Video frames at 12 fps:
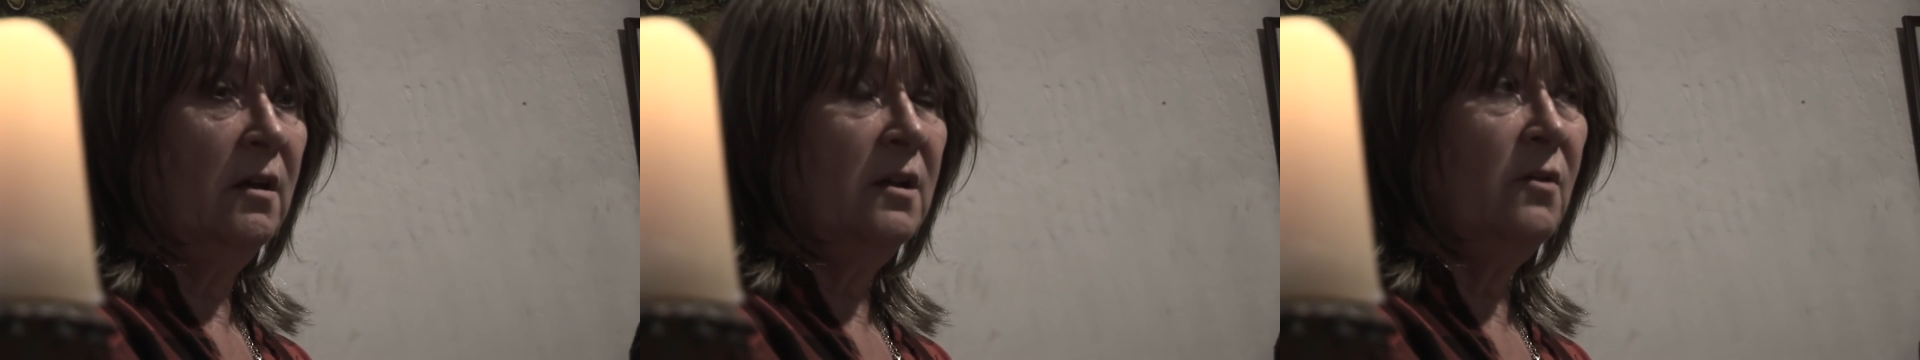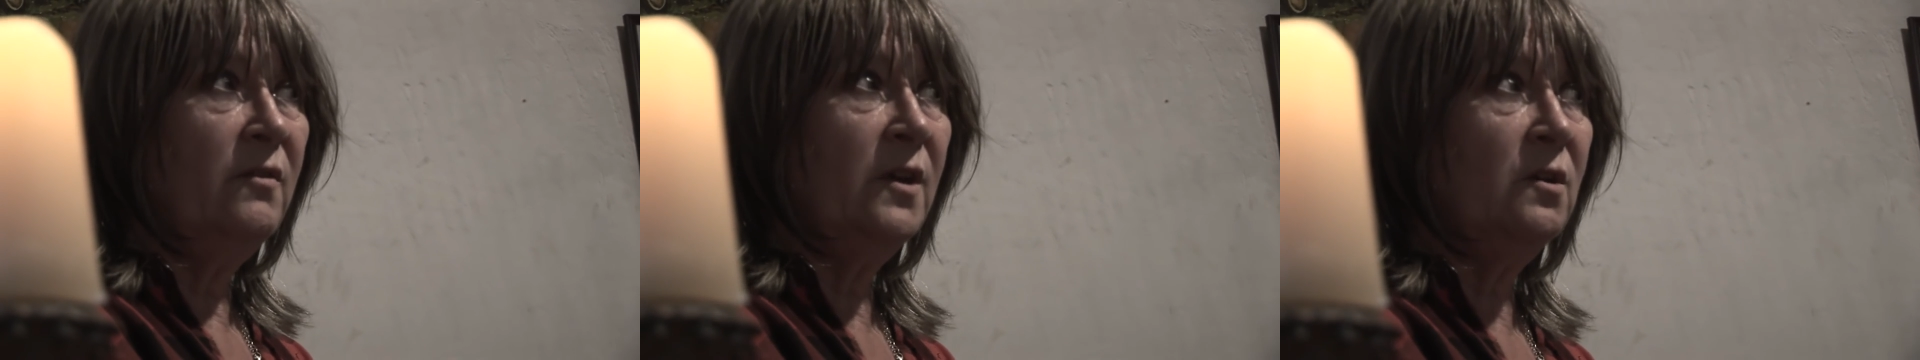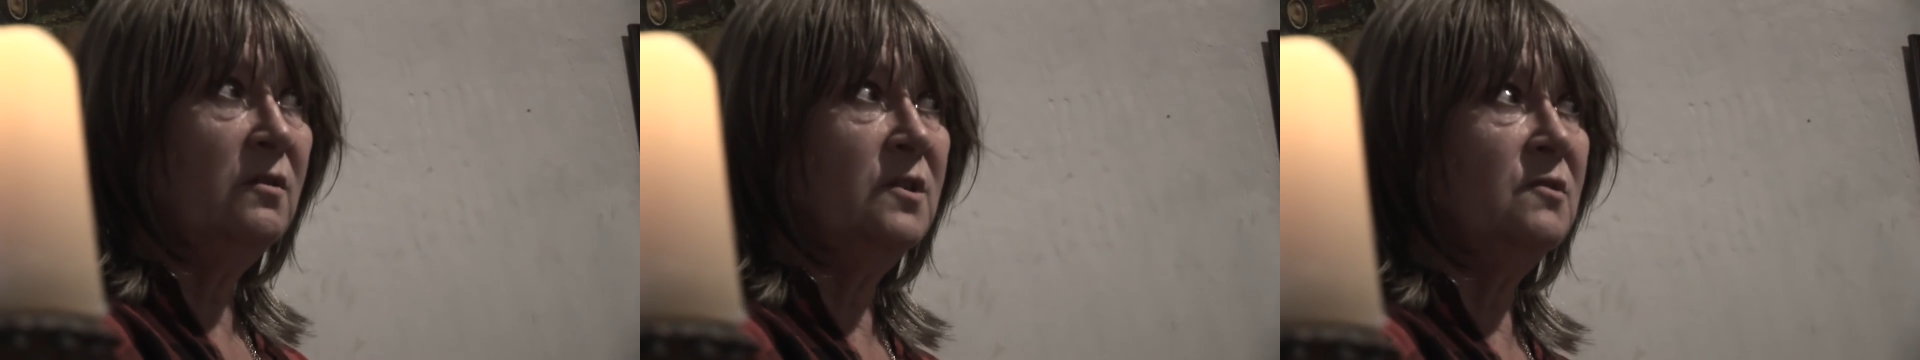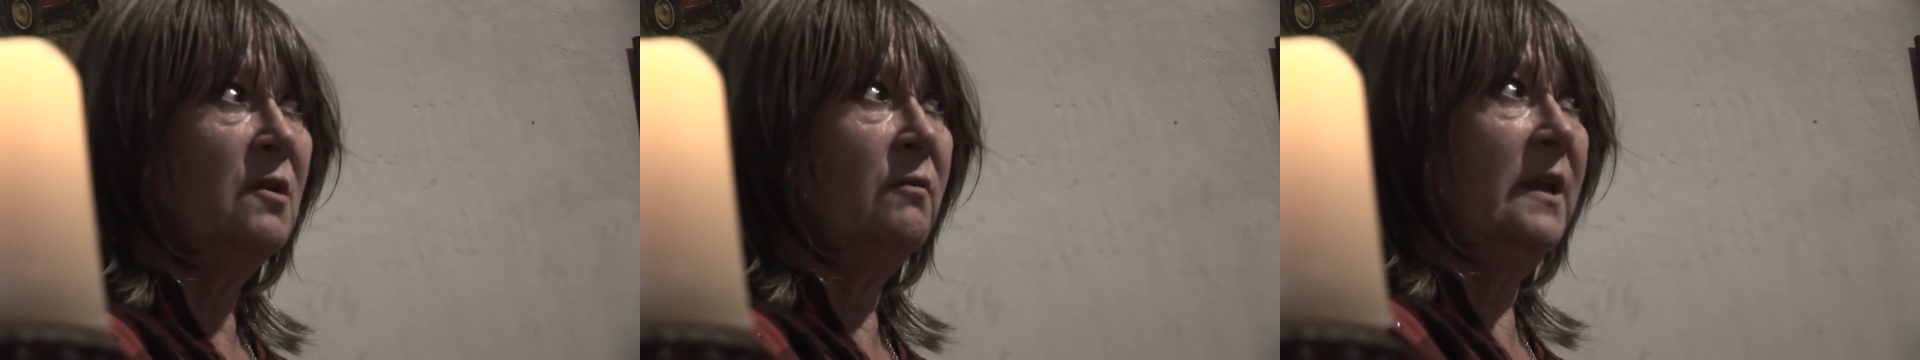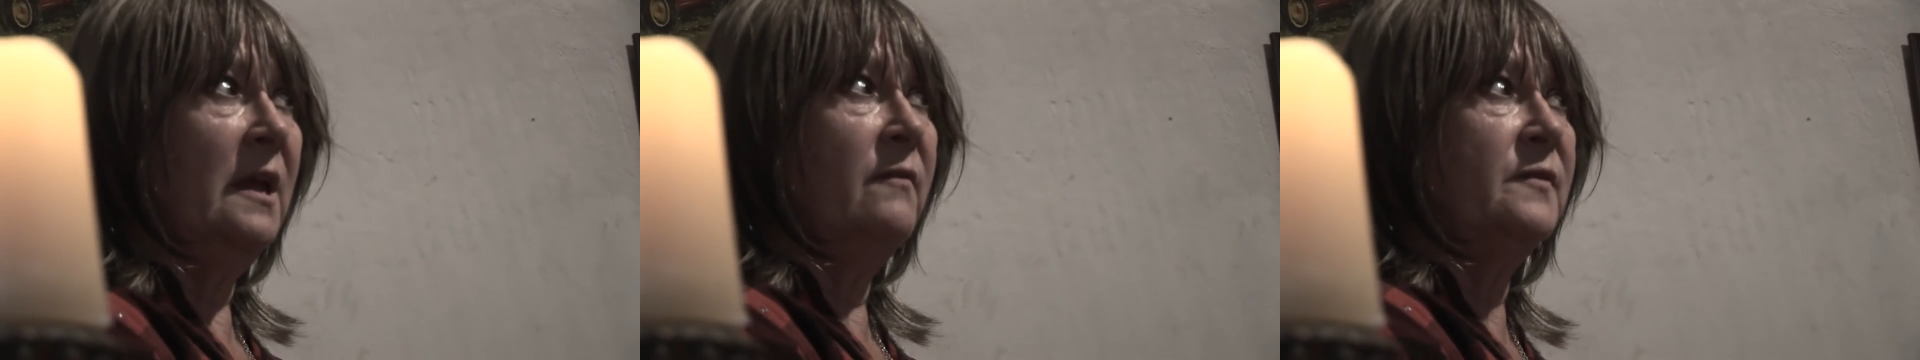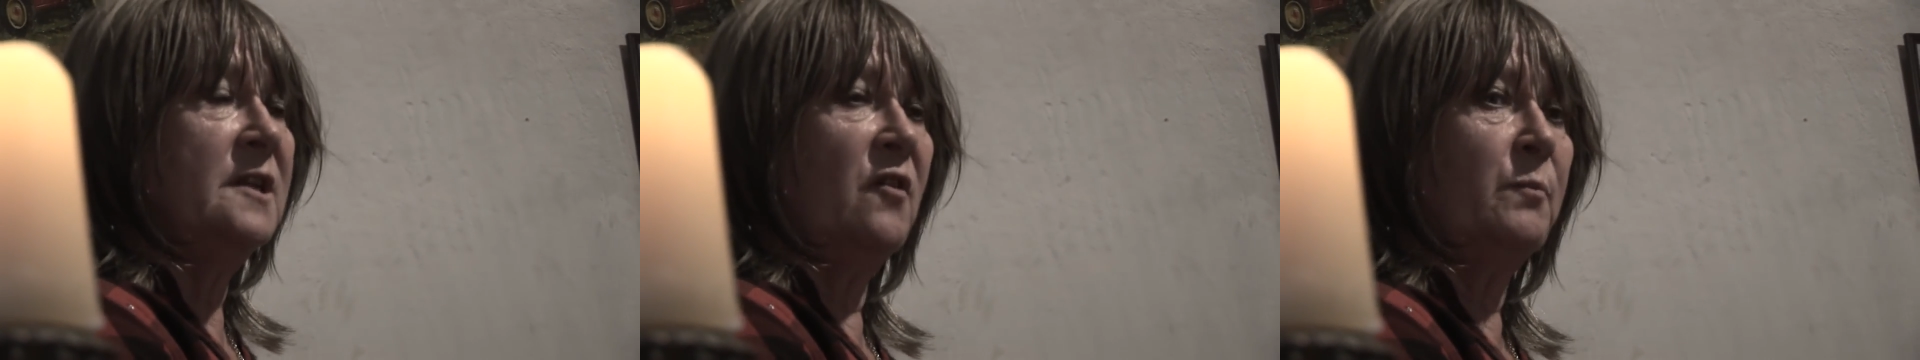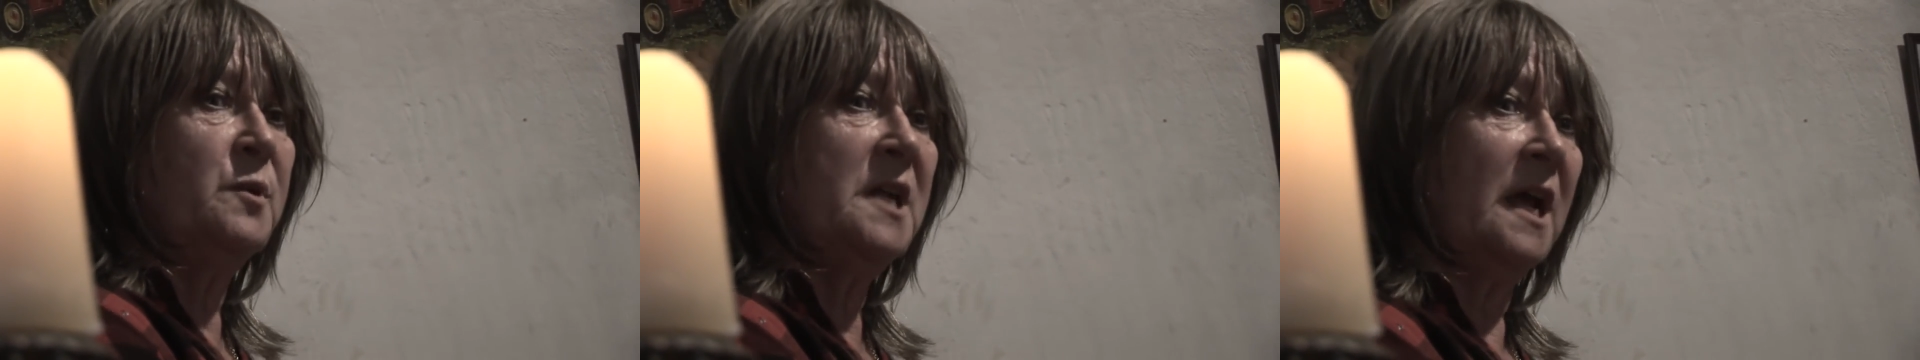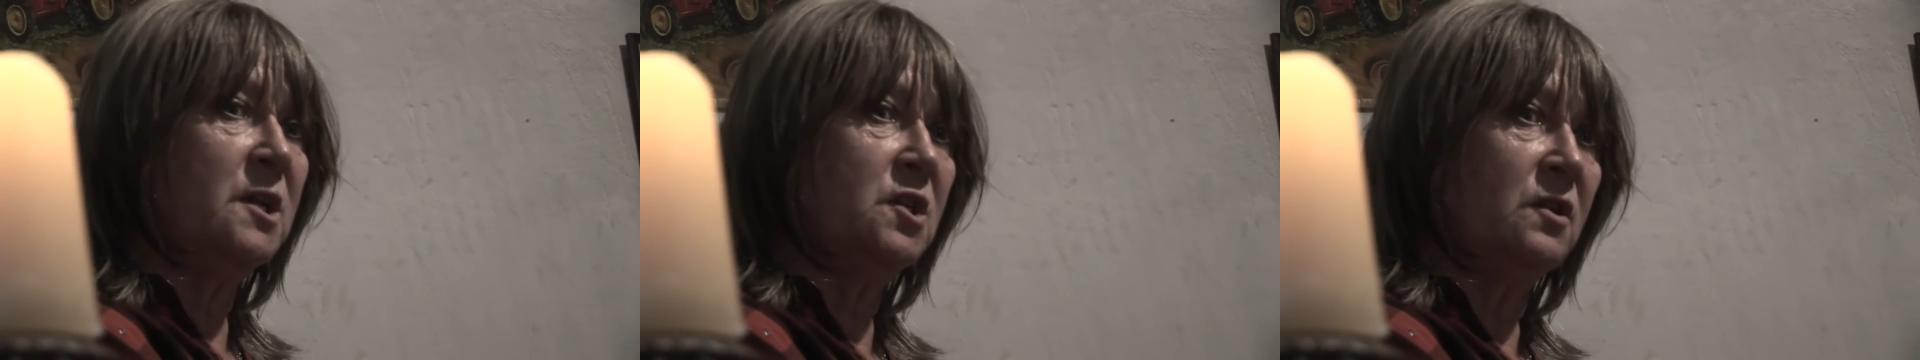The guns are only here for
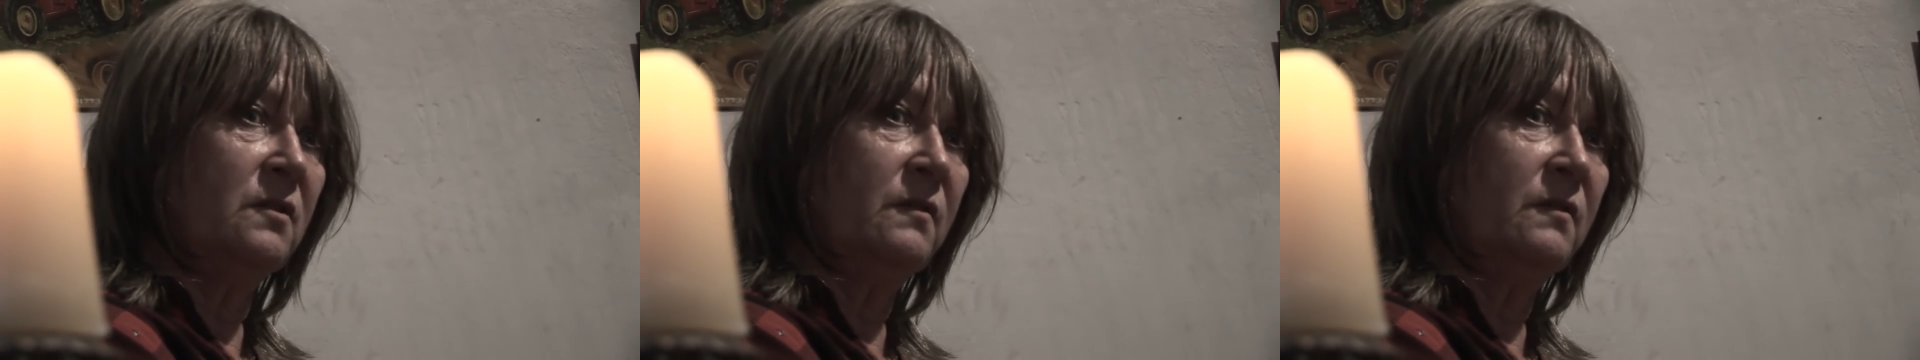self-protection,